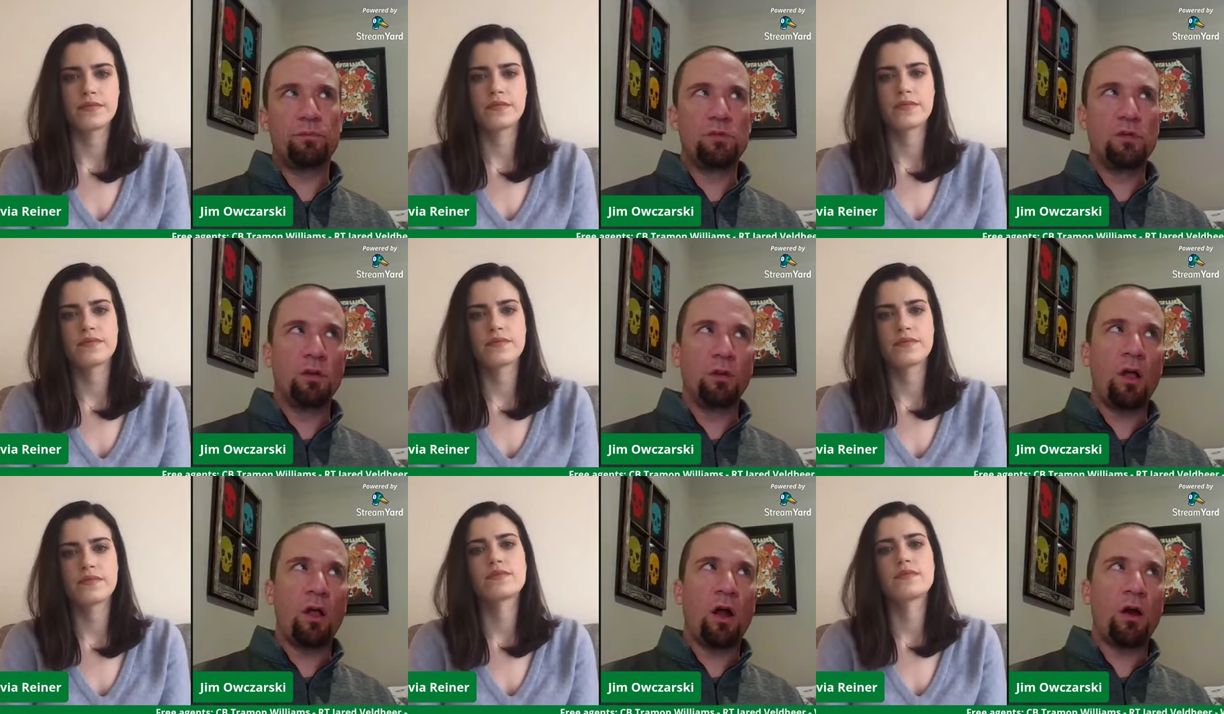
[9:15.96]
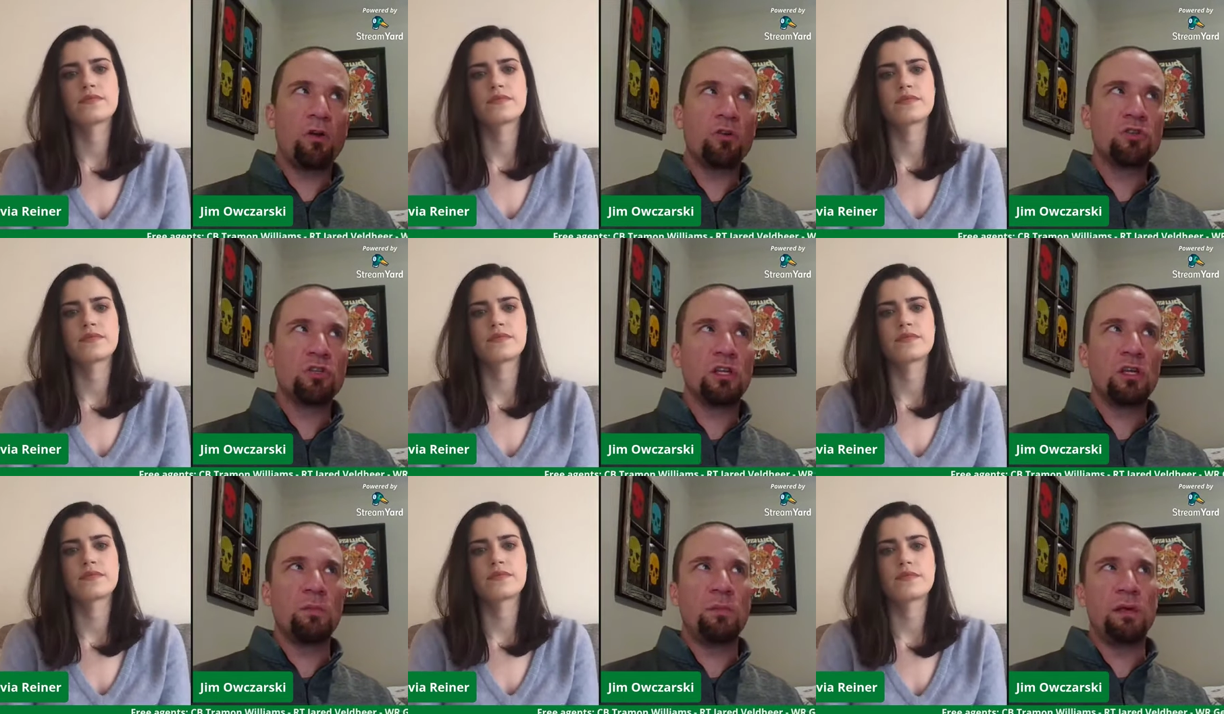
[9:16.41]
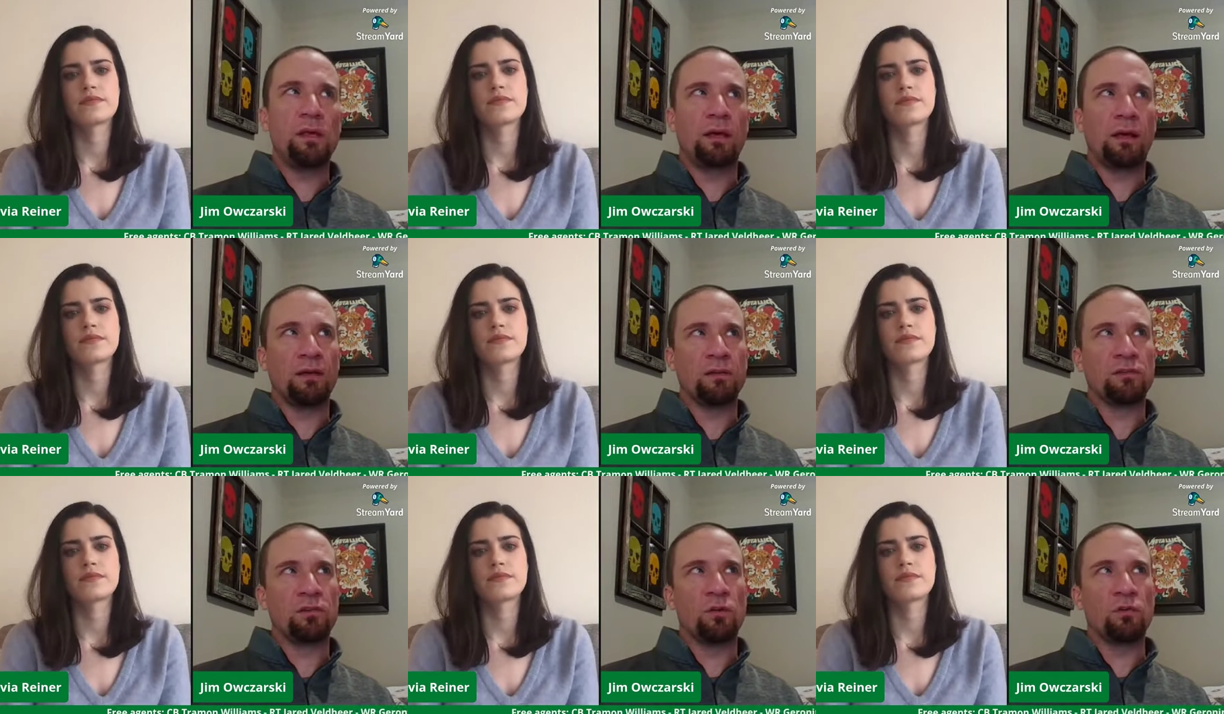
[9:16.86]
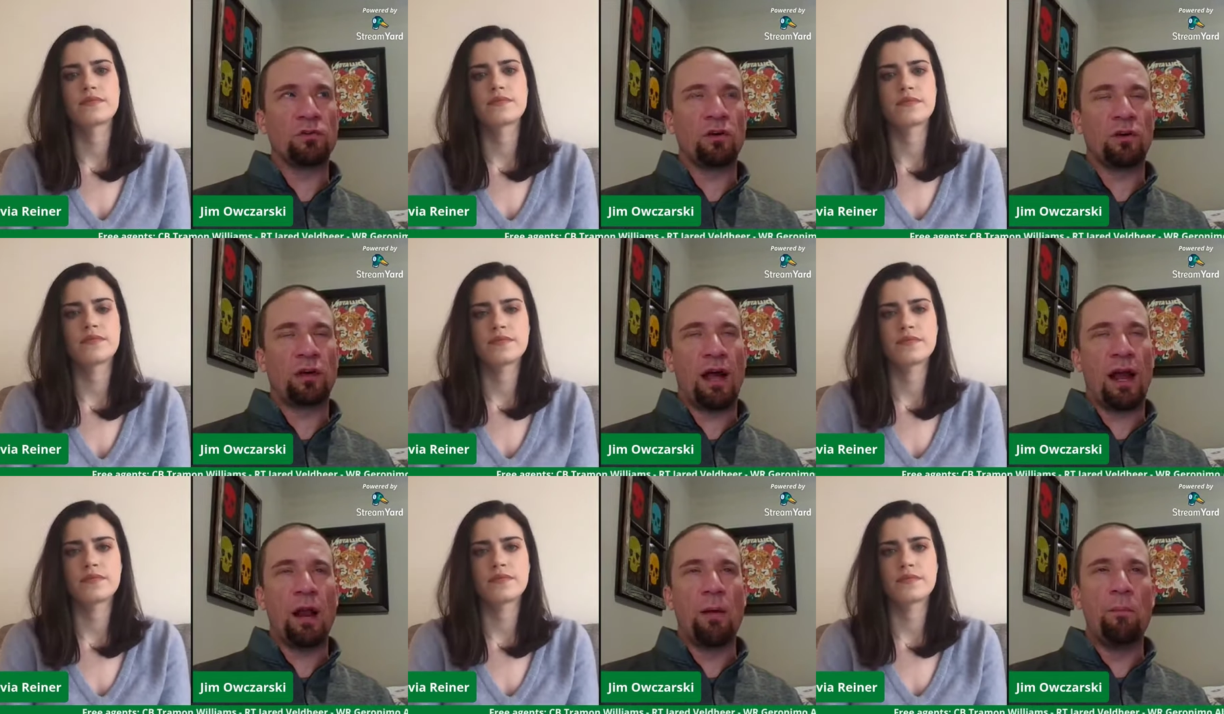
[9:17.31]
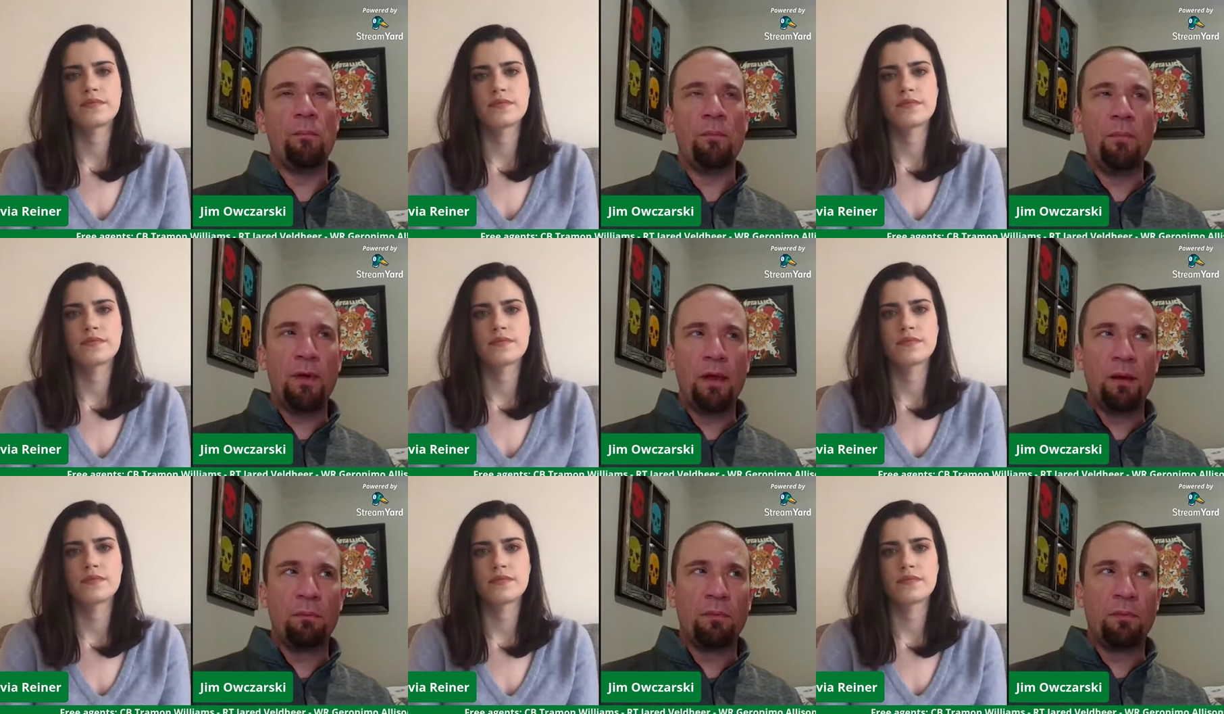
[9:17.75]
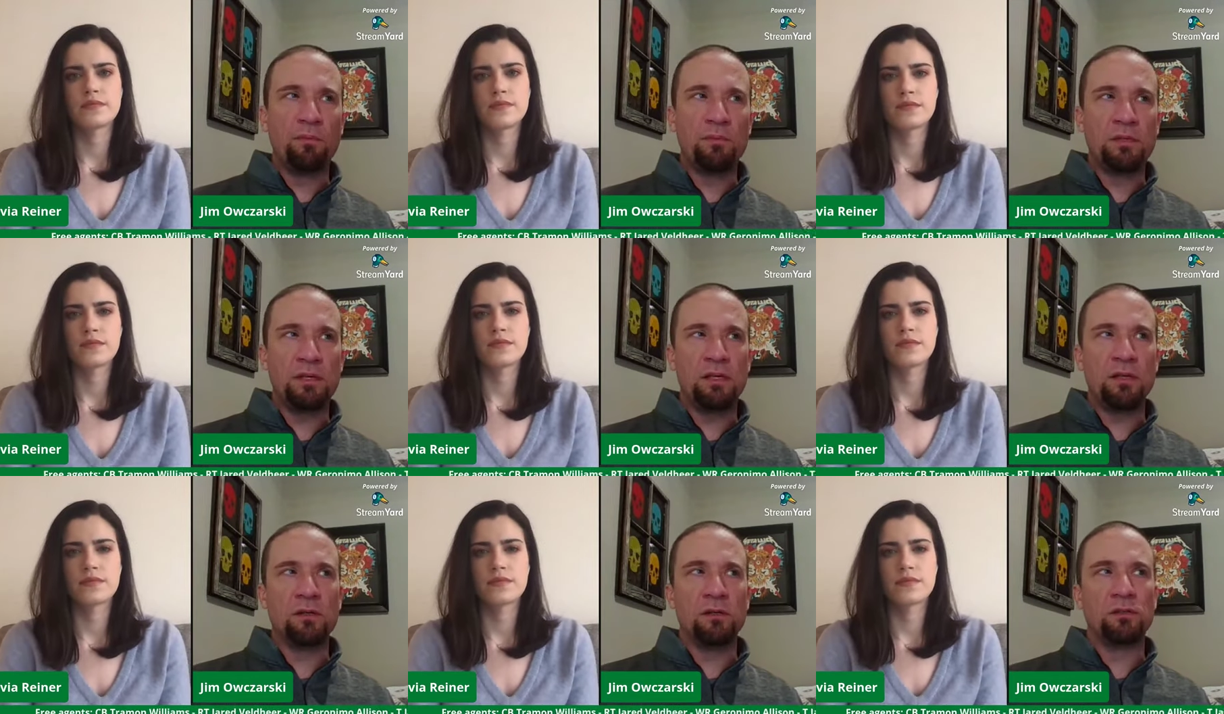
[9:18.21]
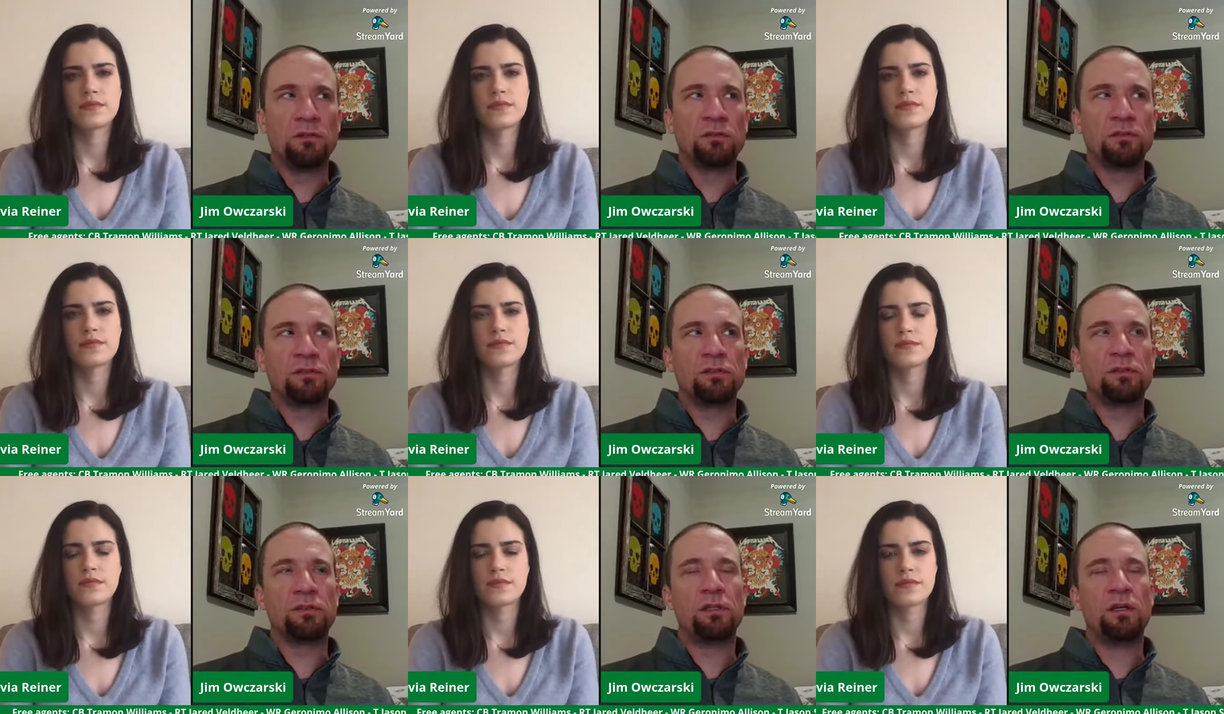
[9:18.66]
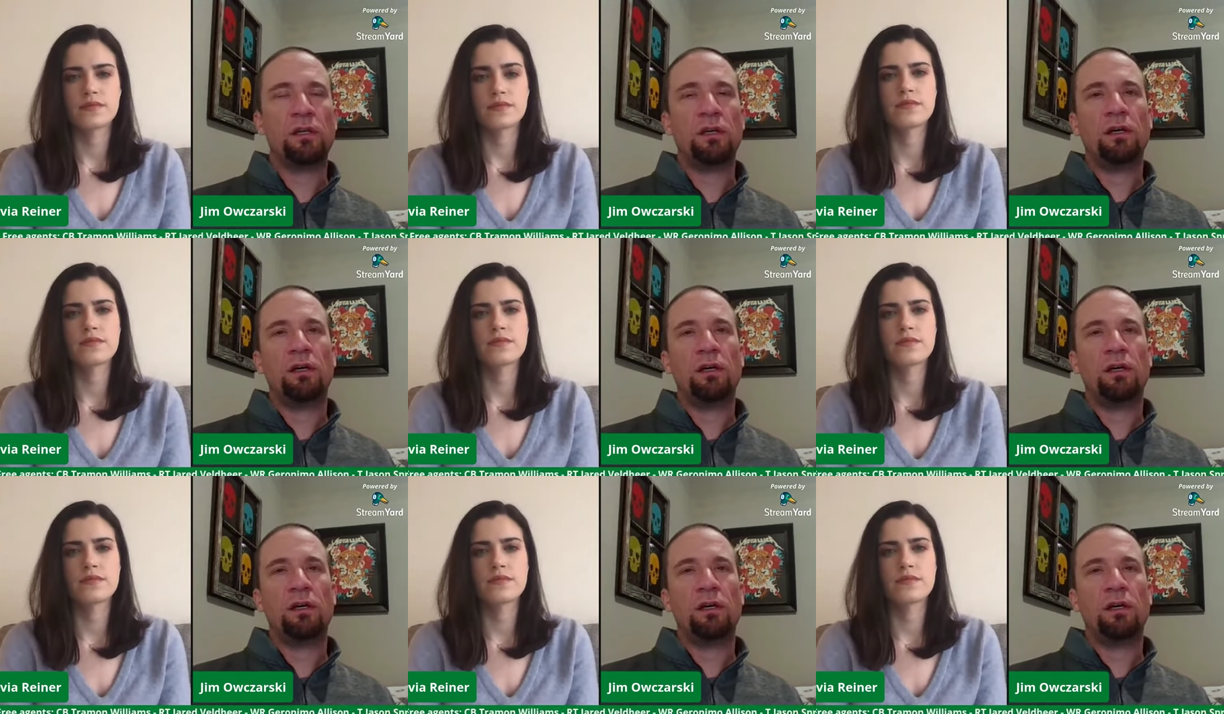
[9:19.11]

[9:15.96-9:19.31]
Speaker 1: largely because those are kind of minimum deals.